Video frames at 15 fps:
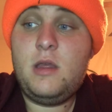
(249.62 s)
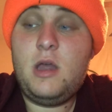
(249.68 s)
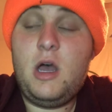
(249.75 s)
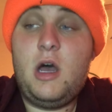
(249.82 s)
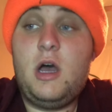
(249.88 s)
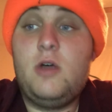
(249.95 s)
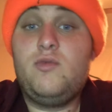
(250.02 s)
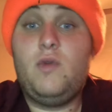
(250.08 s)

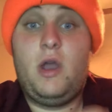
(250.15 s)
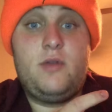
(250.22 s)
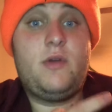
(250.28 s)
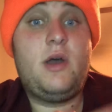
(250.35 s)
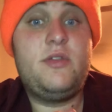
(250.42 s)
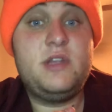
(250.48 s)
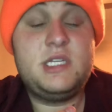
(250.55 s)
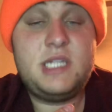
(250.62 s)
right
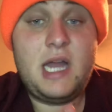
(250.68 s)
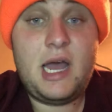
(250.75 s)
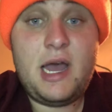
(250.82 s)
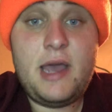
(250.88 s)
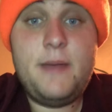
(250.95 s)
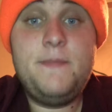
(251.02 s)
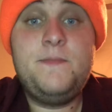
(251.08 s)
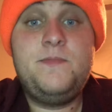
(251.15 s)
around this
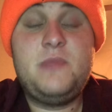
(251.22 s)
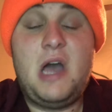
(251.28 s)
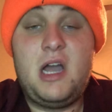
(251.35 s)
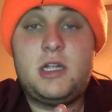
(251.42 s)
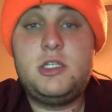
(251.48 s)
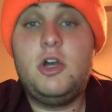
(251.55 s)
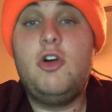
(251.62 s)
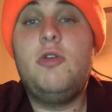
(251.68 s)
time.
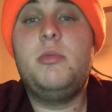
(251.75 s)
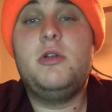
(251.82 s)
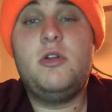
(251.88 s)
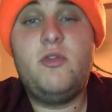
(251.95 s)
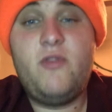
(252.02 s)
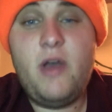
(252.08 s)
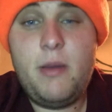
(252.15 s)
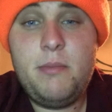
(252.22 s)
October,
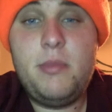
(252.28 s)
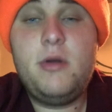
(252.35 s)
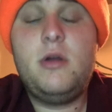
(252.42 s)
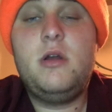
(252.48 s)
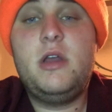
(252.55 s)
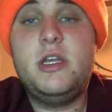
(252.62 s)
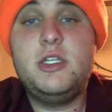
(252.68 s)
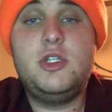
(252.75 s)

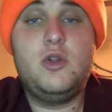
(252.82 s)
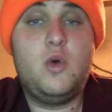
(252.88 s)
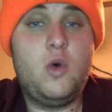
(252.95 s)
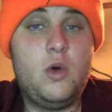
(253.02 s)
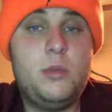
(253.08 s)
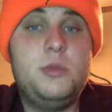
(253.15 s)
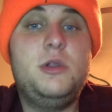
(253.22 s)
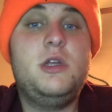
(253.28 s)
November is
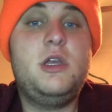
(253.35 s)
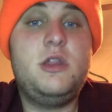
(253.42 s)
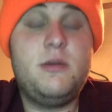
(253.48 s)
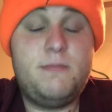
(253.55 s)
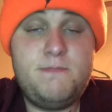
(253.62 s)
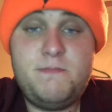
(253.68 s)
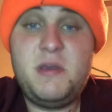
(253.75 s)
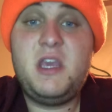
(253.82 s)
normally the
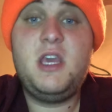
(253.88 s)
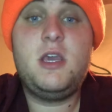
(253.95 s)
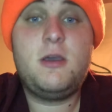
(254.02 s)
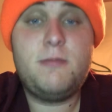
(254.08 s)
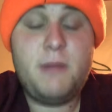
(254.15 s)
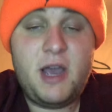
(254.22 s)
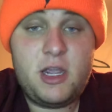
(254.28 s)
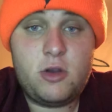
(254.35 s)

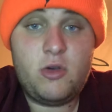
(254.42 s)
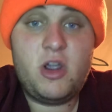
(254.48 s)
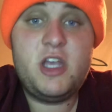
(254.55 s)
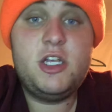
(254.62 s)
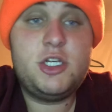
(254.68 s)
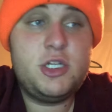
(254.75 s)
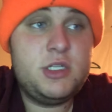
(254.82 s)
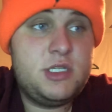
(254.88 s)
peak
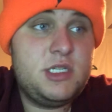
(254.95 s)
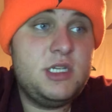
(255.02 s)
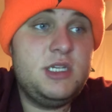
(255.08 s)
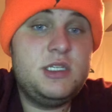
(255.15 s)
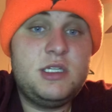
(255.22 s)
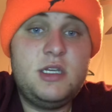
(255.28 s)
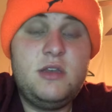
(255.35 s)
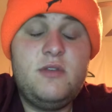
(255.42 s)
migration
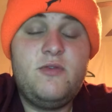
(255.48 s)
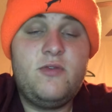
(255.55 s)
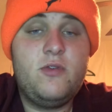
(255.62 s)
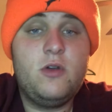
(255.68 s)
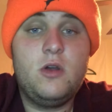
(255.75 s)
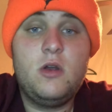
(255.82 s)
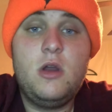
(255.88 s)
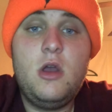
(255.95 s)
season
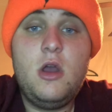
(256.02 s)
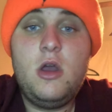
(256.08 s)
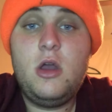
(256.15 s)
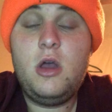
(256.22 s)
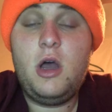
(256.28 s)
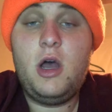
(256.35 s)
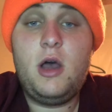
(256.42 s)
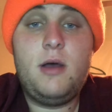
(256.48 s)
for
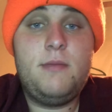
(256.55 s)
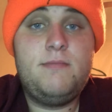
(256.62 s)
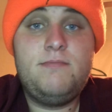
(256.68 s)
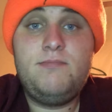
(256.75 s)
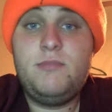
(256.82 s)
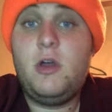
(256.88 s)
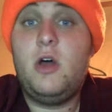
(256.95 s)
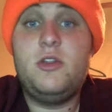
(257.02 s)

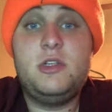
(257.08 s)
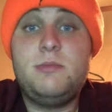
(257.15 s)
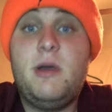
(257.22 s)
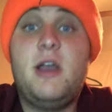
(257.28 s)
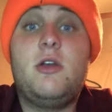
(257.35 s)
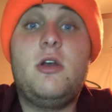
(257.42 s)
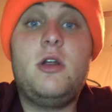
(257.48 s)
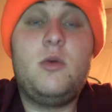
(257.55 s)
all these
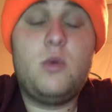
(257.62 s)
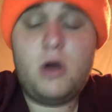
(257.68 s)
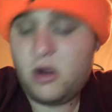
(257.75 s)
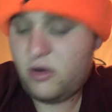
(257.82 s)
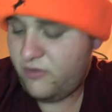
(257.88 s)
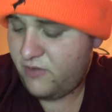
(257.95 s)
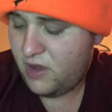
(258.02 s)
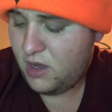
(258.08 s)
migrating
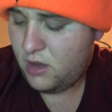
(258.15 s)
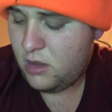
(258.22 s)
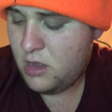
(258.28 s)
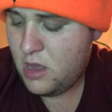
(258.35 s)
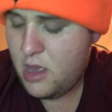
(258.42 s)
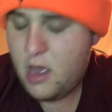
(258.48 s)
waterfowl,